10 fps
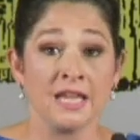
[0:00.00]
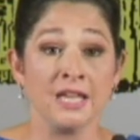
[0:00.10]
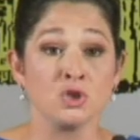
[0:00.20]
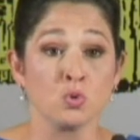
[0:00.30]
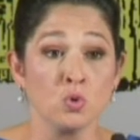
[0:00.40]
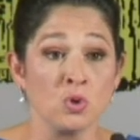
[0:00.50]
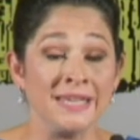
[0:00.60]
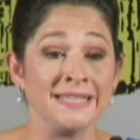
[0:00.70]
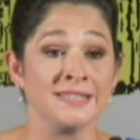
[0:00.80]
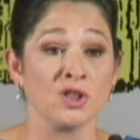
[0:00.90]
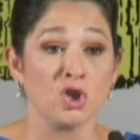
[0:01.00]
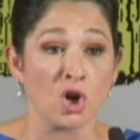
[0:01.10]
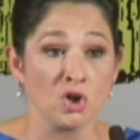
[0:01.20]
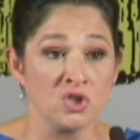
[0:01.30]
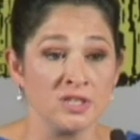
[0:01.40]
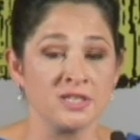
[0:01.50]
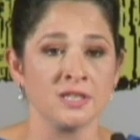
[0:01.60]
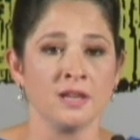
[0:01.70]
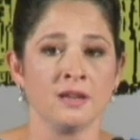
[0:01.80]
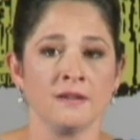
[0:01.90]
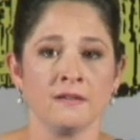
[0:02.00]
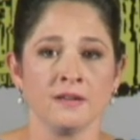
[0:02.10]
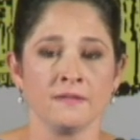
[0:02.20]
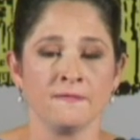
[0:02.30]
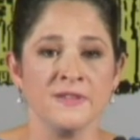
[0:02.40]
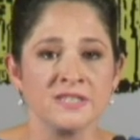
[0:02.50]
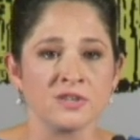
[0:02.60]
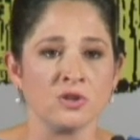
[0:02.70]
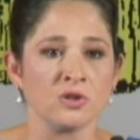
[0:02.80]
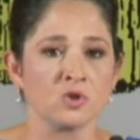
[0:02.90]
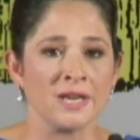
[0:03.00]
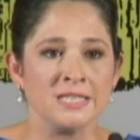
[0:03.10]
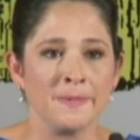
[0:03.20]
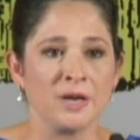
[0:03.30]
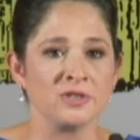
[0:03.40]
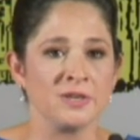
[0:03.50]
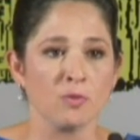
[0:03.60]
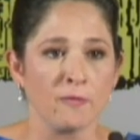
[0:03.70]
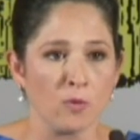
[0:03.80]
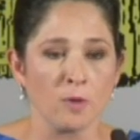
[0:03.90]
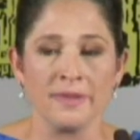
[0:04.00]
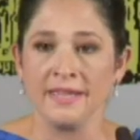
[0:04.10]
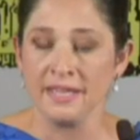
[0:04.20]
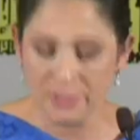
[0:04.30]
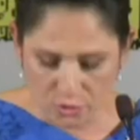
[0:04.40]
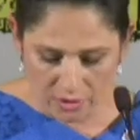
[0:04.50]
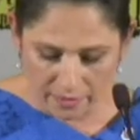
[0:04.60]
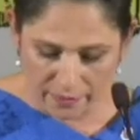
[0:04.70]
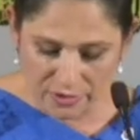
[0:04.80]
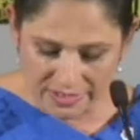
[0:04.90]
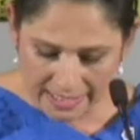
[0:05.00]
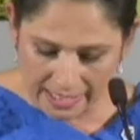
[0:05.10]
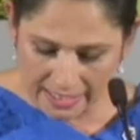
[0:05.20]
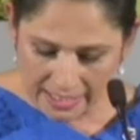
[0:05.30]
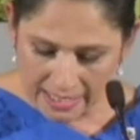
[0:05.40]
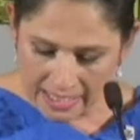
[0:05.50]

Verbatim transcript: It truly is the largest fiscal transparency reform in the history of our state.